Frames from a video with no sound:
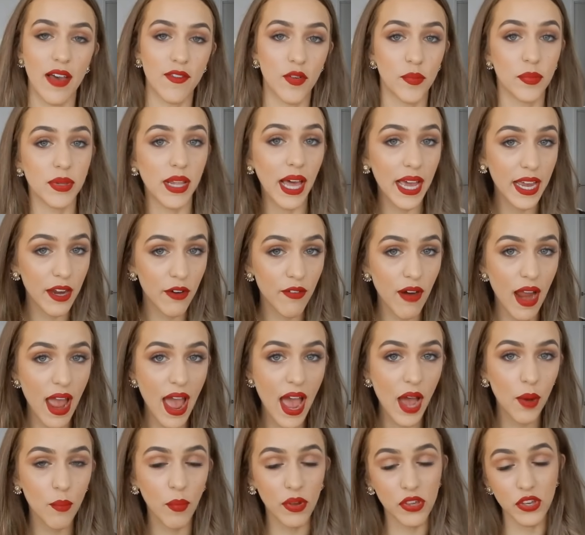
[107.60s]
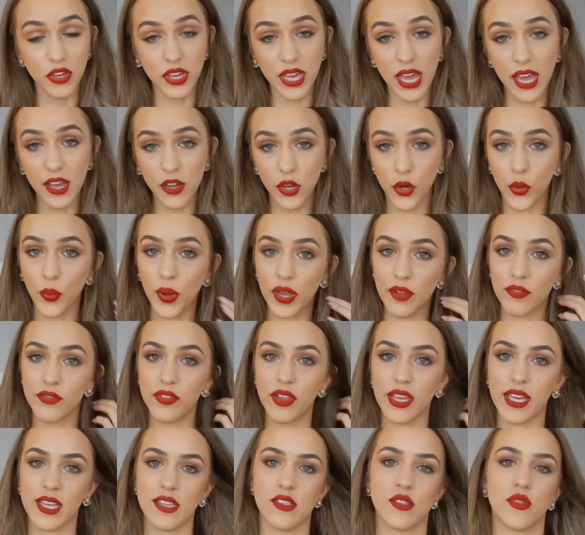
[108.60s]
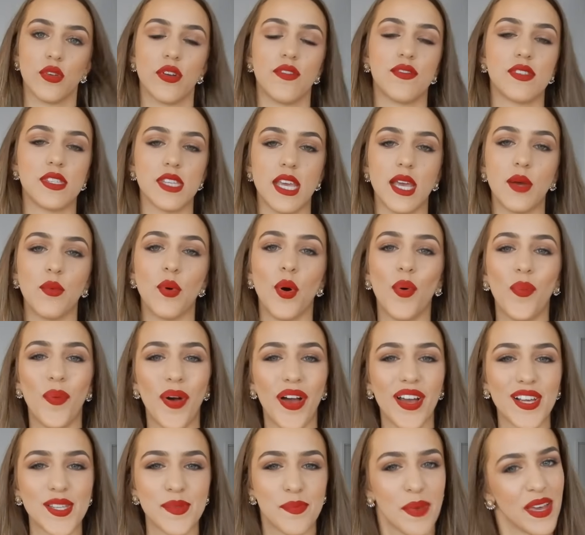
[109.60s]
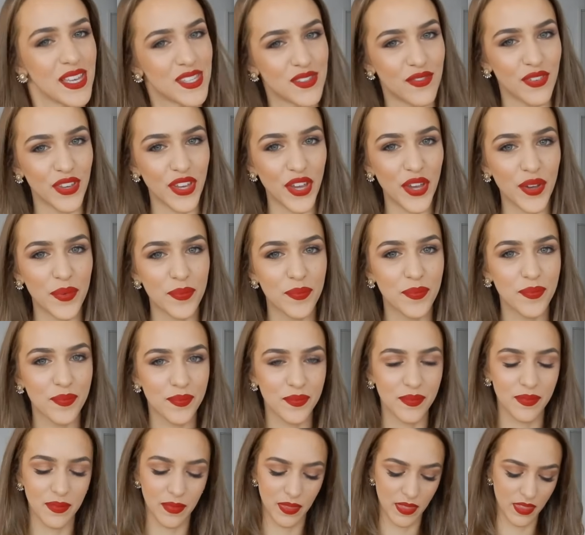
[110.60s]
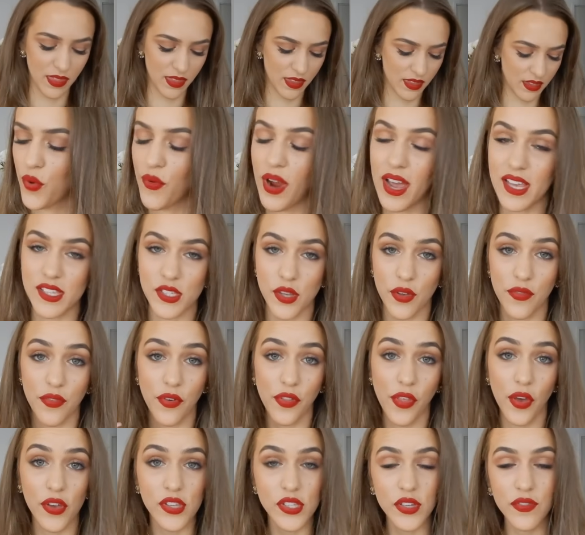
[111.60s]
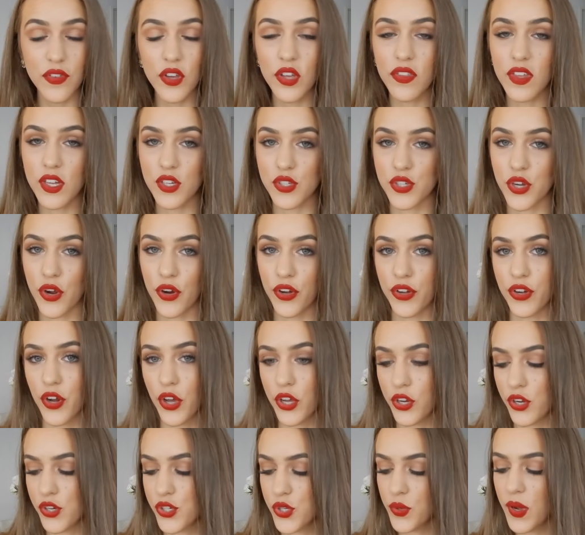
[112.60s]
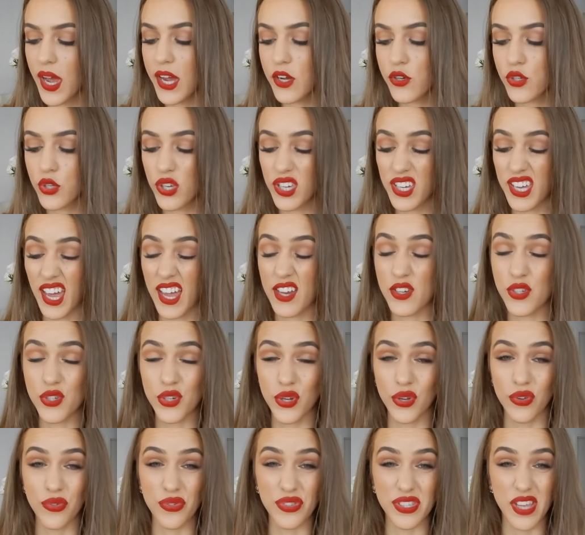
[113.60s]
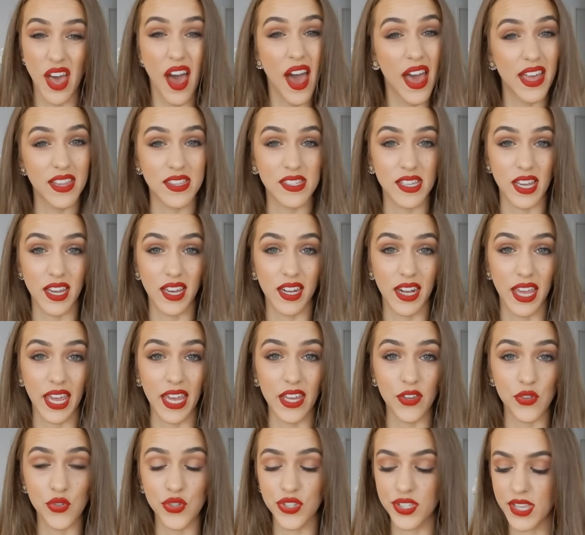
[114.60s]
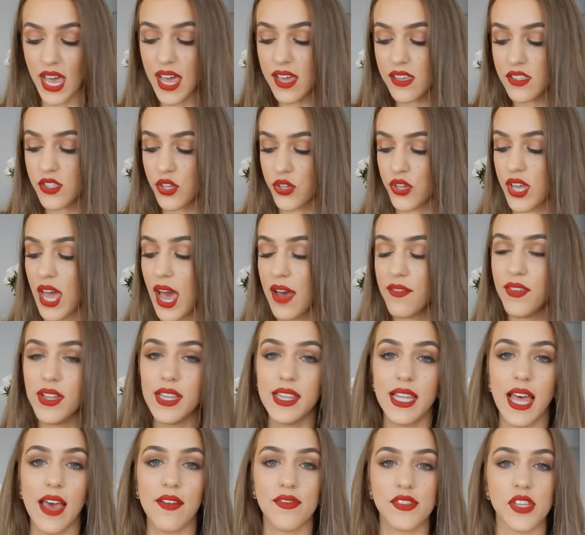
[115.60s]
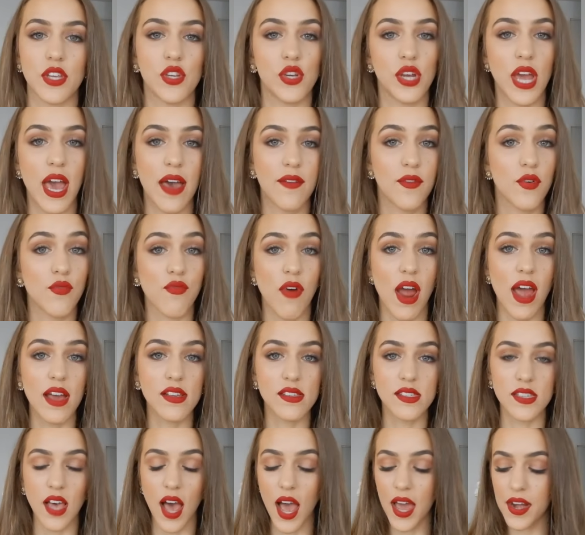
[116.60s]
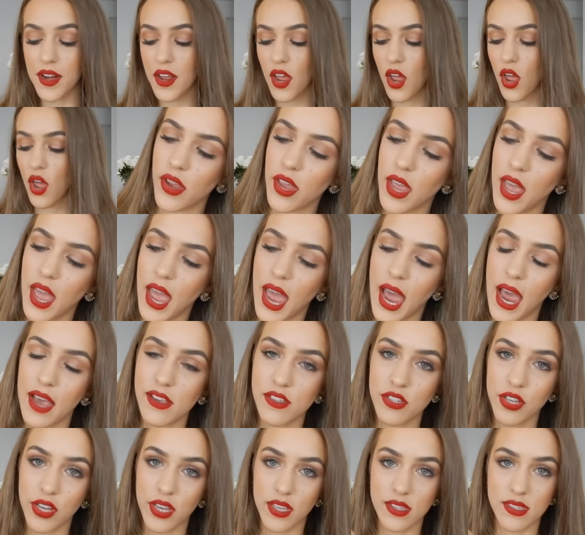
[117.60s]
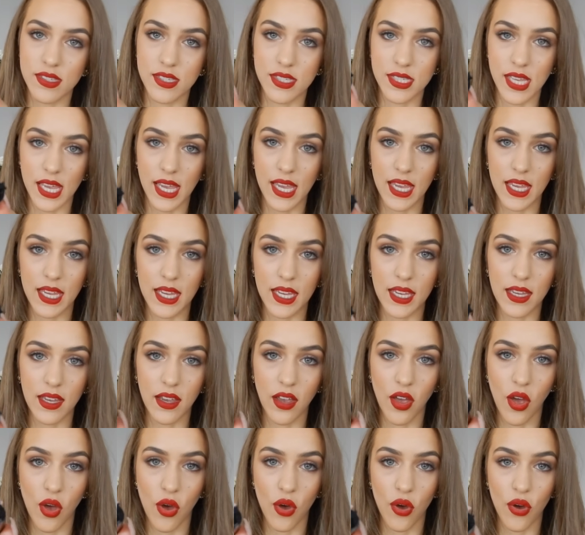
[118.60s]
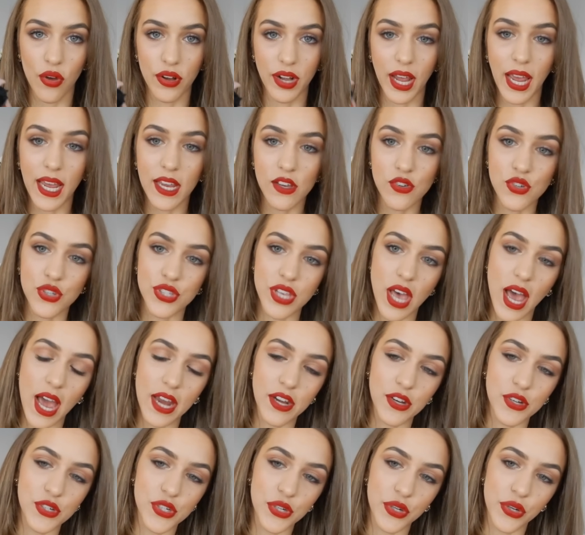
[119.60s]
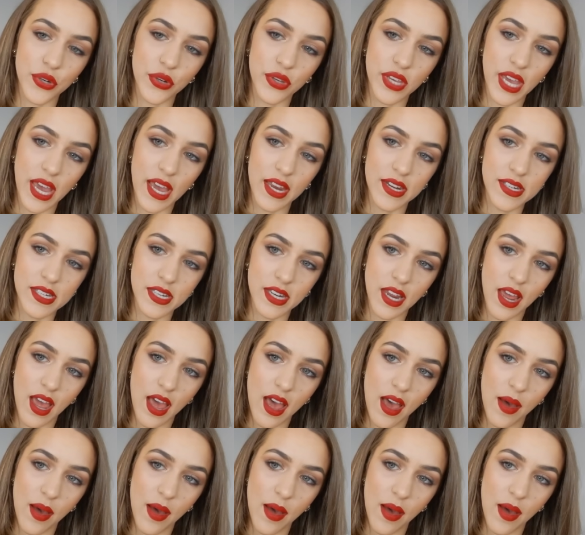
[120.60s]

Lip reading: have a play around when you get your Quick Flick and sort of see what works best for you. Alright, so for those of you that don't know, you do actually get two sides in each set. So you have a left and you have a right side. As you can see on each side, you do get